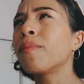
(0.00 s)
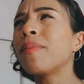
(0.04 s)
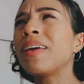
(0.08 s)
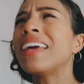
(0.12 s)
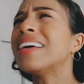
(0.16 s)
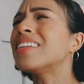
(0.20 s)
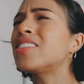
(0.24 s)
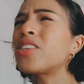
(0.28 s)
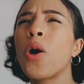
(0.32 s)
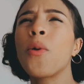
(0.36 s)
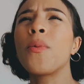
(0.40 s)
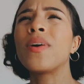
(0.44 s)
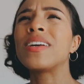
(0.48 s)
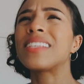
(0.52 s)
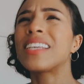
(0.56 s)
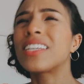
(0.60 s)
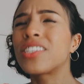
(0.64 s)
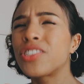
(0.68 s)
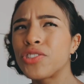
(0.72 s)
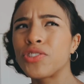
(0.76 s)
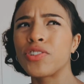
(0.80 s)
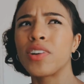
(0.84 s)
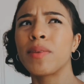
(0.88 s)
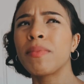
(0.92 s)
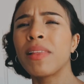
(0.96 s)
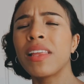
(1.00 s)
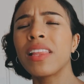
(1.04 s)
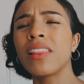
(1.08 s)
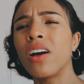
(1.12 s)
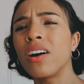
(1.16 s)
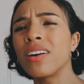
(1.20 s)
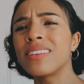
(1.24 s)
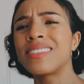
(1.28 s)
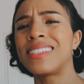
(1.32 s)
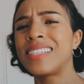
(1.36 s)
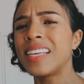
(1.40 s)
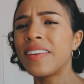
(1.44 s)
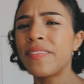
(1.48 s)
For me, it's always extremely
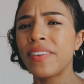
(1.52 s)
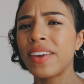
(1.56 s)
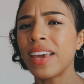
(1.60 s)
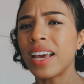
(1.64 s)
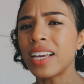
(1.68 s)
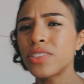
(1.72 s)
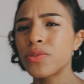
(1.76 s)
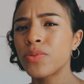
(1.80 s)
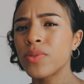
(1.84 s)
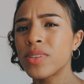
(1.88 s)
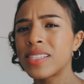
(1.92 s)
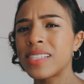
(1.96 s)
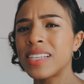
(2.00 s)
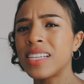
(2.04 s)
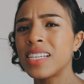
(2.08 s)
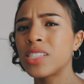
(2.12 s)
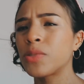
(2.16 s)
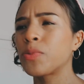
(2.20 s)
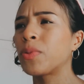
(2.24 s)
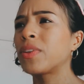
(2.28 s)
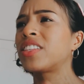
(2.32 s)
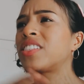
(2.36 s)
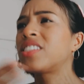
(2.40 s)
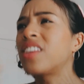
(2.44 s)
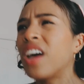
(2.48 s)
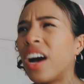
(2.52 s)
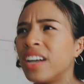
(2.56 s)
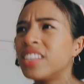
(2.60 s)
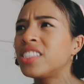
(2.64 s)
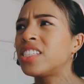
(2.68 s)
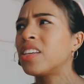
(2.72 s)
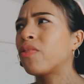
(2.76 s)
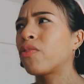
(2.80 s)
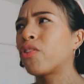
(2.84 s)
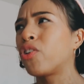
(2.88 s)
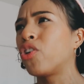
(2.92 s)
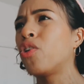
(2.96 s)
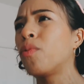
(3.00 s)
long CVS receipts with
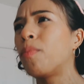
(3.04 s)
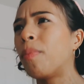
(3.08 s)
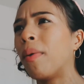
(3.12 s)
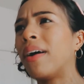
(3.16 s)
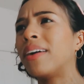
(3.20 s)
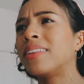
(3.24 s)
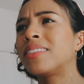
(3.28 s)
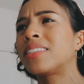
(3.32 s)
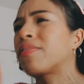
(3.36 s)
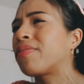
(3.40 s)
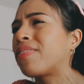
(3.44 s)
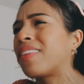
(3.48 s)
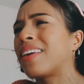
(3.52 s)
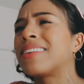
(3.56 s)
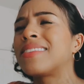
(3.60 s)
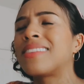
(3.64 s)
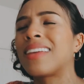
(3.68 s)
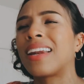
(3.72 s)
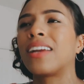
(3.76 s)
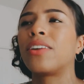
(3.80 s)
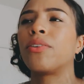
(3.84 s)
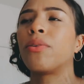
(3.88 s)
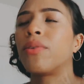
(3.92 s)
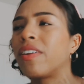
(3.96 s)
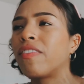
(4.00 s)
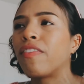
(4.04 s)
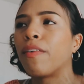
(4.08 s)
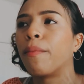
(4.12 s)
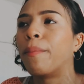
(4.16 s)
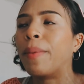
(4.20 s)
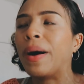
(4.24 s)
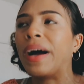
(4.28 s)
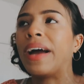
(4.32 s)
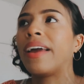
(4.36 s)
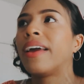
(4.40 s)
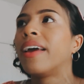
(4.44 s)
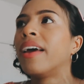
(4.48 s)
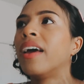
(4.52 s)
tons of coupons of things that I don't even
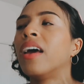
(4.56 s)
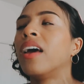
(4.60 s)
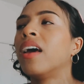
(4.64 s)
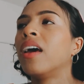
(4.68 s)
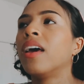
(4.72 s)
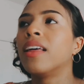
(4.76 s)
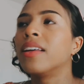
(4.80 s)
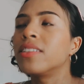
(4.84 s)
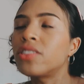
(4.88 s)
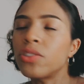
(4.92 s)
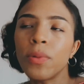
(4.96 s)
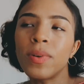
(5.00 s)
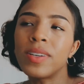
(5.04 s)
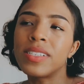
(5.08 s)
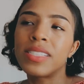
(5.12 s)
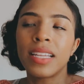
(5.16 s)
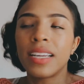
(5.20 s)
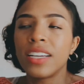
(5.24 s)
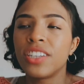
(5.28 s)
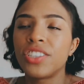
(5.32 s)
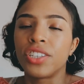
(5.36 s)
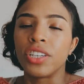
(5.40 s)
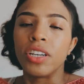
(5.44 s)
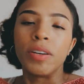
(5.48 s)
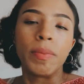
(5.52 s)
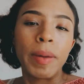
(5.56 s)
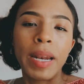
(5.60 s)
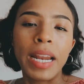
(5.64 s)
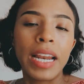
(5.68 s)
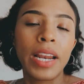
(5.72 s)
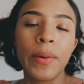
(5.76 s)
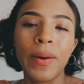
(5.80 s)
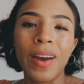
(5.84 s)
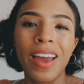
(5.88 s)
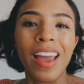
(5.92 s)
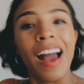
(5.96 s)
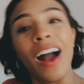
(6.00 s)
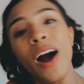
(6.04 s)
buy. That's always the issue. But
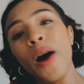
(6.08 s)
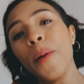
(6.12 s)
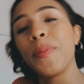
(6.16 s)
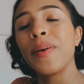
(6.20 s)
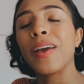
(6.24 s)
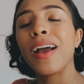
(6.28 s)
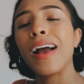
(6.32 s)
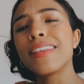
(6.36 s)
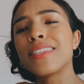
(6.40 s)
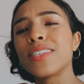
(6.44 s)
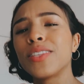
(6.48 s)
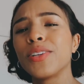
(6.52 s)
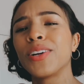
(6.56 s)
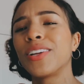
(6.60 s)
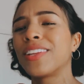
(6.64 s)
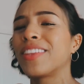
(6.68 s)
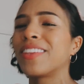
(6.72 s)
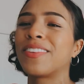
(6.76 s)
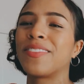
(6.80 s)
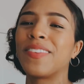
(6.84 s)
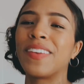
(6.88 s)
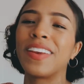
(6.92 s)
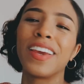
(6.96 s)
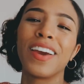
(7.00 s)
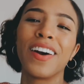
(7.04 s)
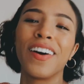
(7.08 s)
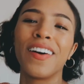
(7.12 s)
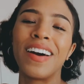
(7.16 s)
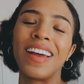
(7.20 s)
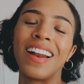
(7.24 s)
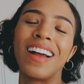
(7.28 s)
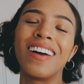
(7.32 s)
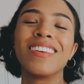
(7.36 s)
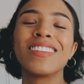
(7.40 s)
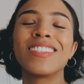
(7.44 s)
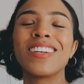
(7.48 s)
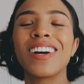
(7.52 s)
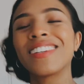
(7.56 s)
anyway, I hope you guys enjoyed this video,
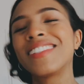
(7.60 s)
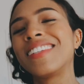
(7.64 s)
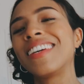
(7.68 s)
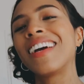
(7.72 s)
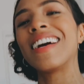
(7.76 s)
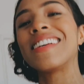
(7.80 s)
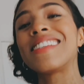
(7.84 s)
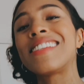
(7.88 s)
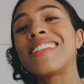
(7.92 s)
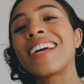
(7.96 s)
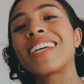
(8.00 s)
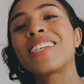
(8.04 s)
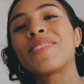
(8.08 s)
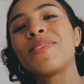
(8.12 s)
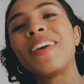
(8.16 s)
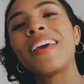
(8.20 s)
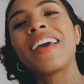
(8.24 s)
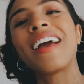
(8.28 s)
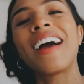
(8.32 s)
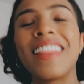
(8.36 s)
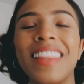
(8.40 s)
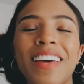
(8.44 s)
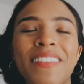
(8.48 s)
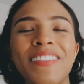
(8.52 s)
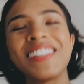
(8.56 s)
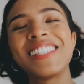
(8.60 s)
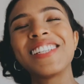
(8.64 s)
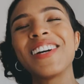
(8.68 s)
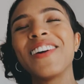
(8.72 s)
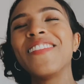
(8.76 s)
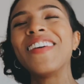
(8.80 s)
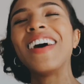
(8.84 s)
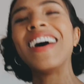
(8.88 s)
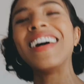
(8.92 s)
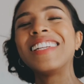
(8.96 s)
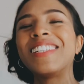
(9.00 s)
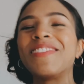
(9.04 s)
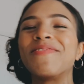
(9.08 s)
and I will talk to you guys next week. I love you
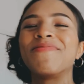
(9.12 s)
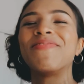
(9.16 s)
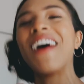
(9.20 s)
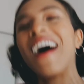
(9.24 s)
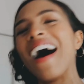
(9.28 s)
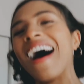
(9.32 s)
so much.